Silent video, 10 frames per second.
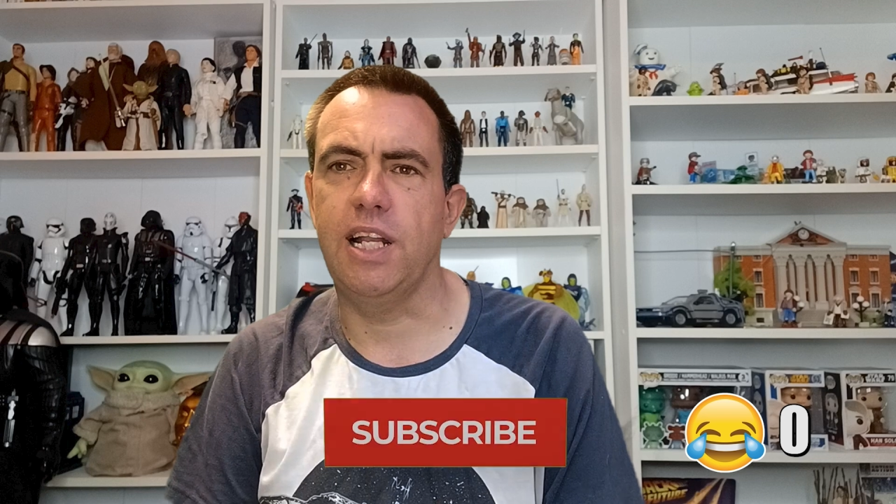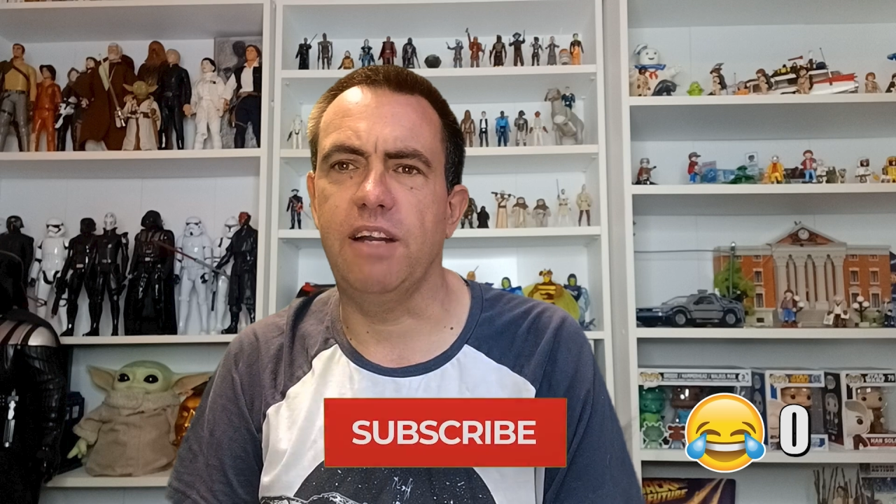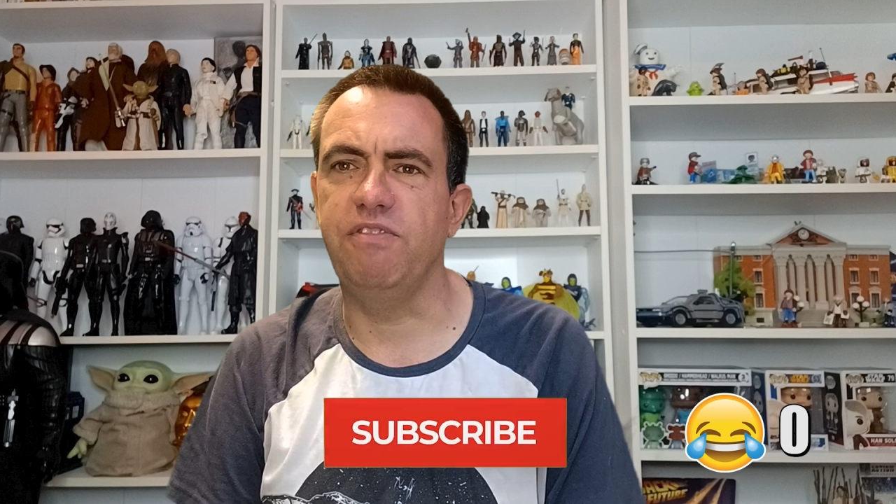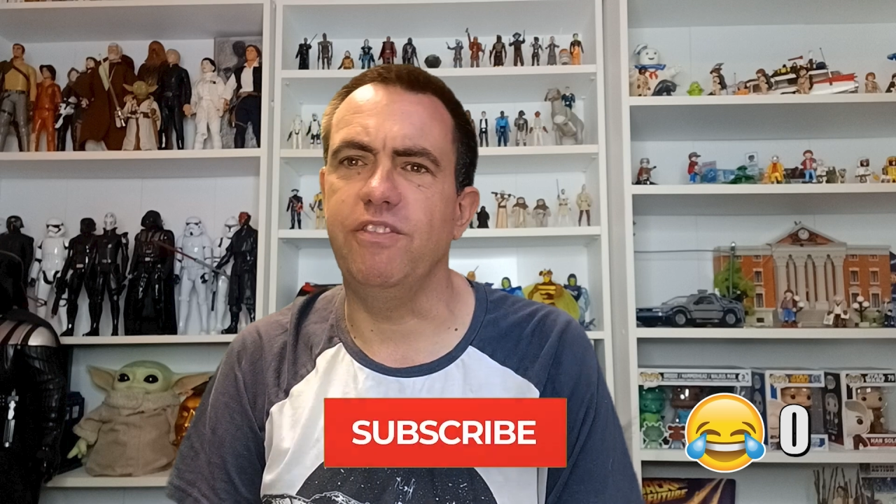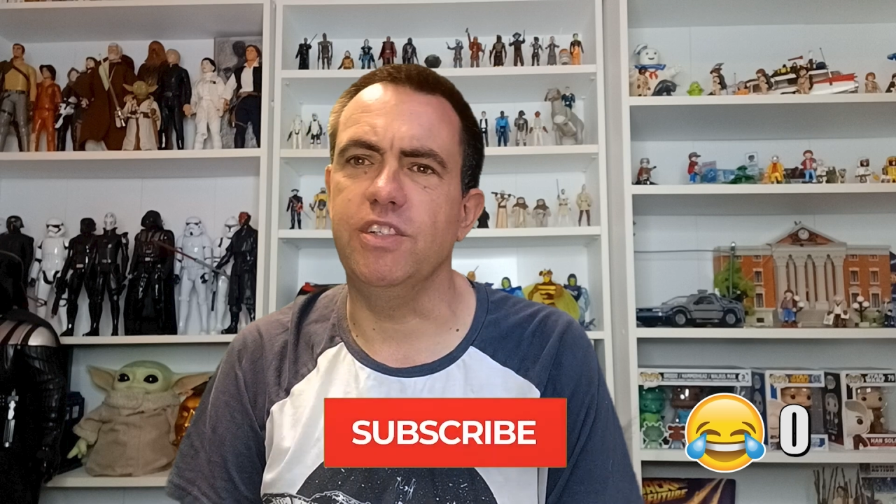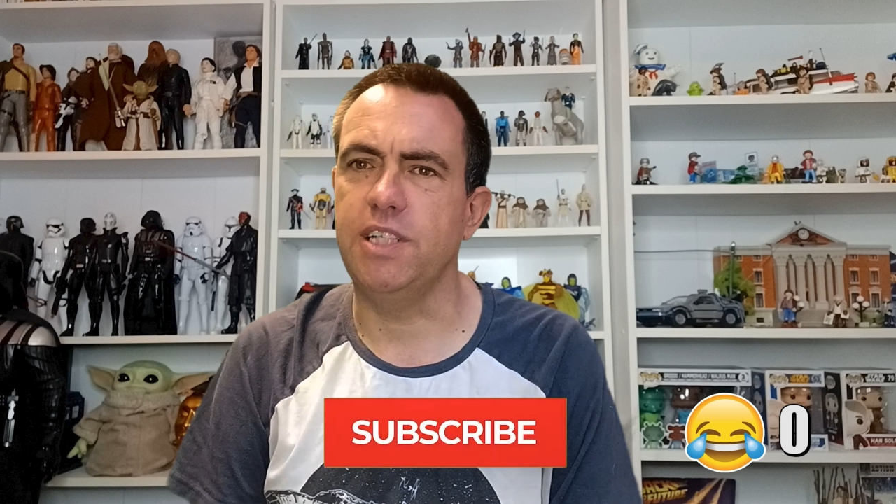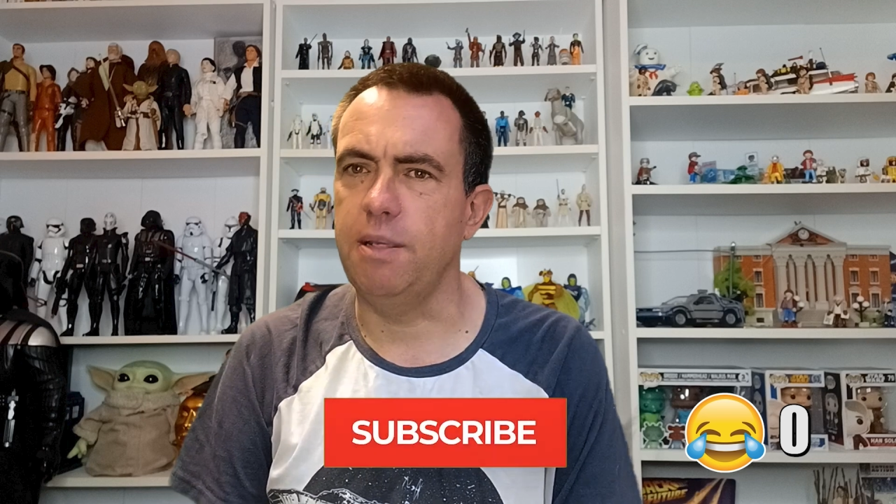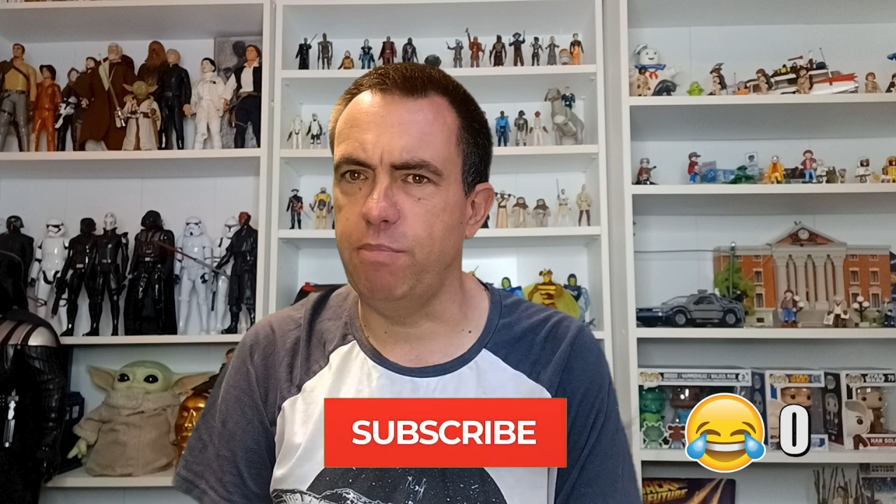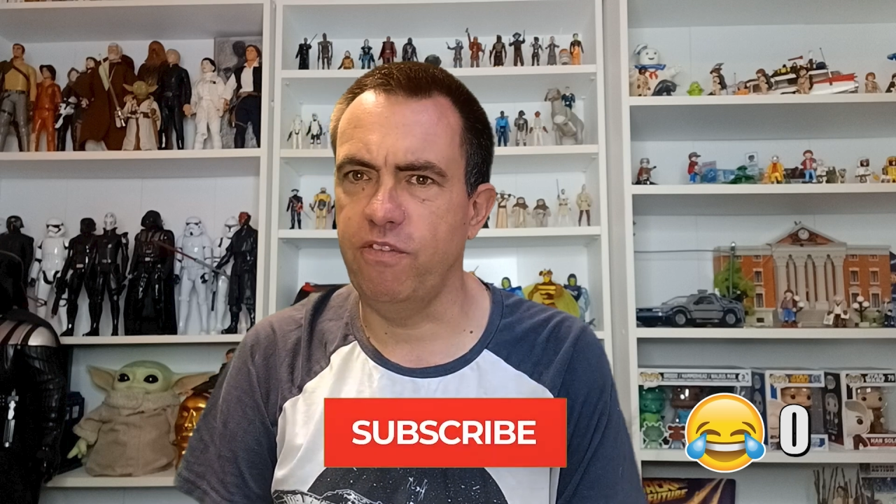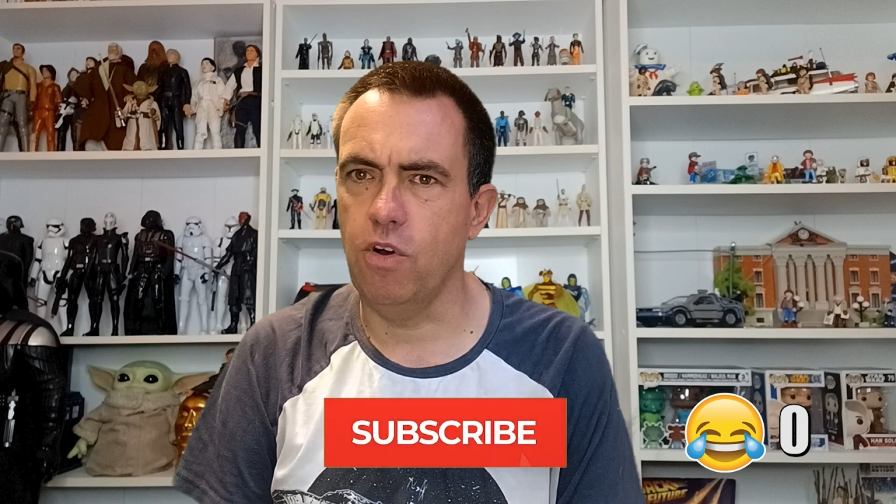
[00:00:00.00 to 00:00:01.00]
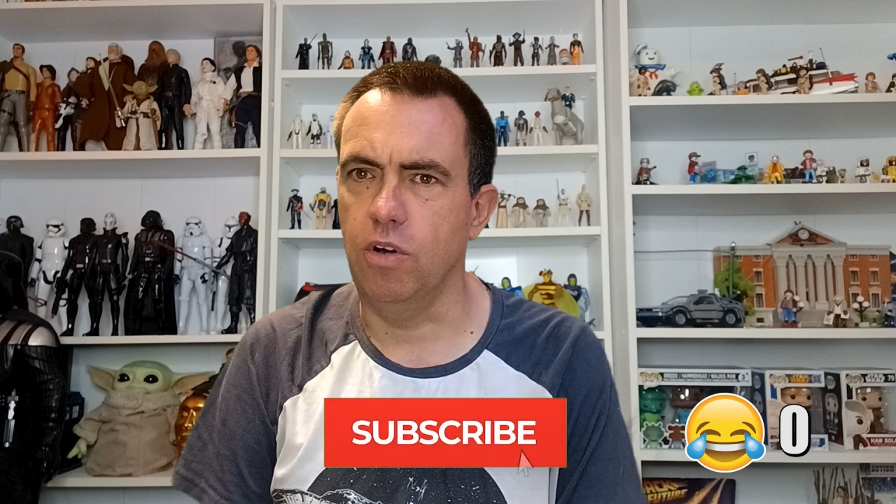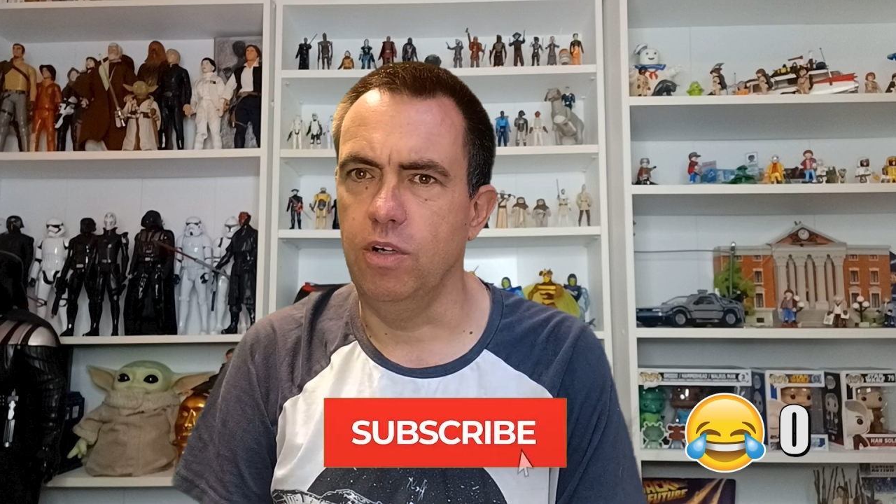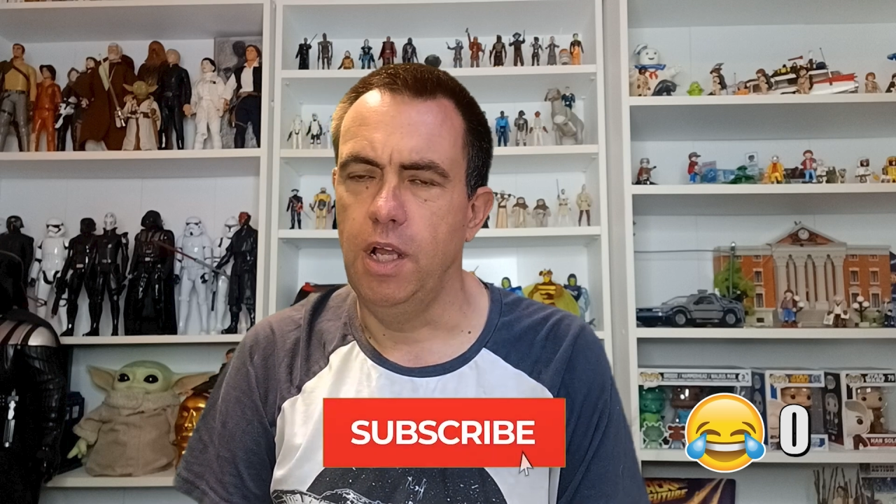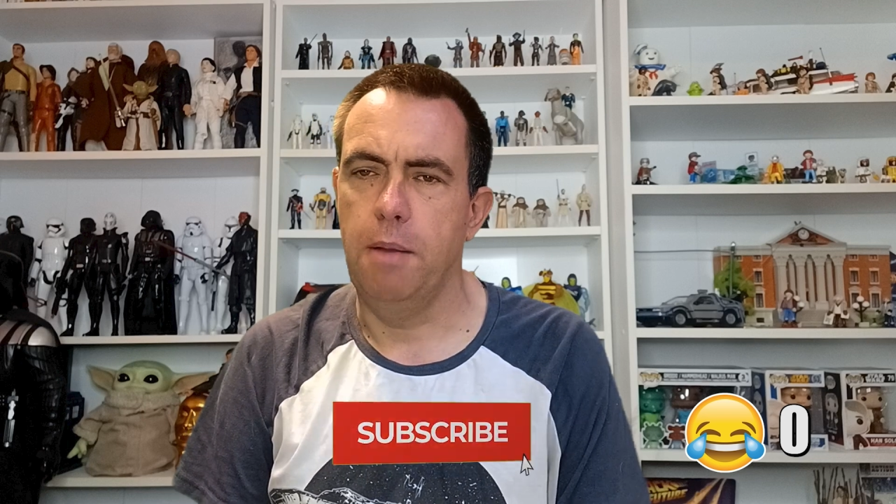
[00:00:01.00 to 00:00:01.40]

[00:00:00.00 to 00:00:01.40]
that I've never seen before.